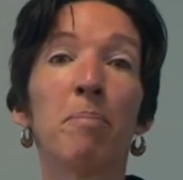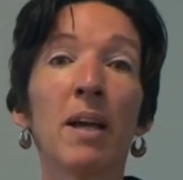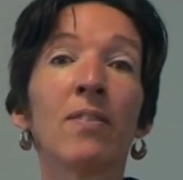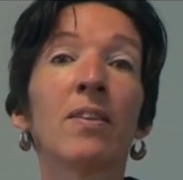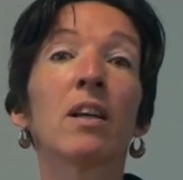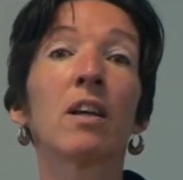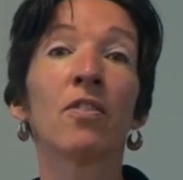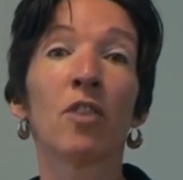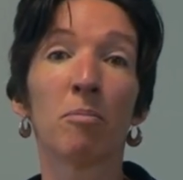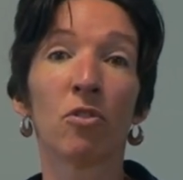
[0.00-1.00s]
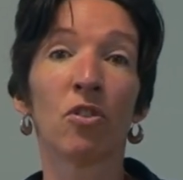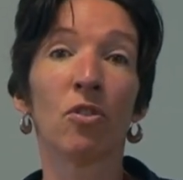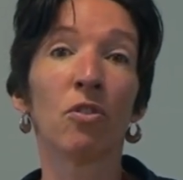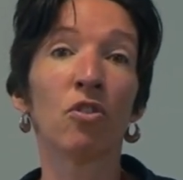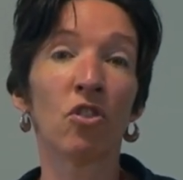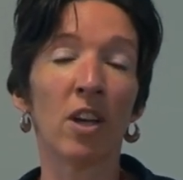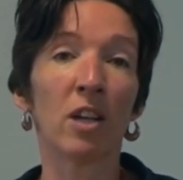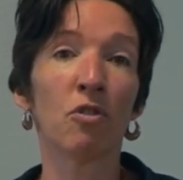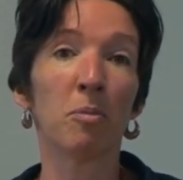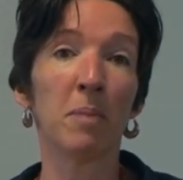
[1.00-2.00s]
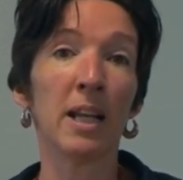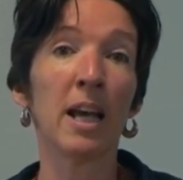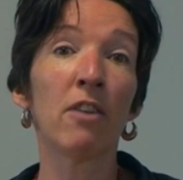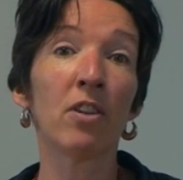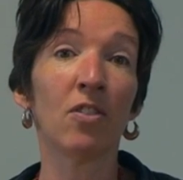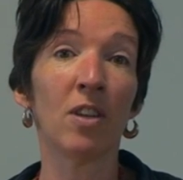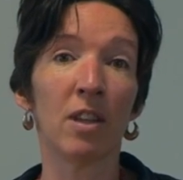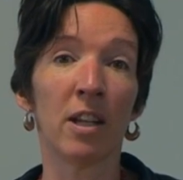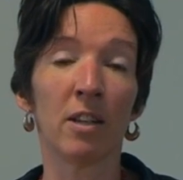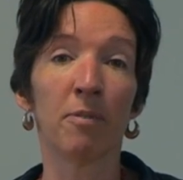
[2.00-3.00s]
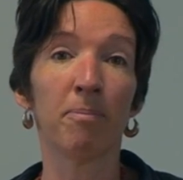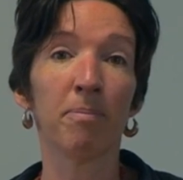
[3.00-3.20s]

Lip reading: basic assumptions of shared familiarity, then.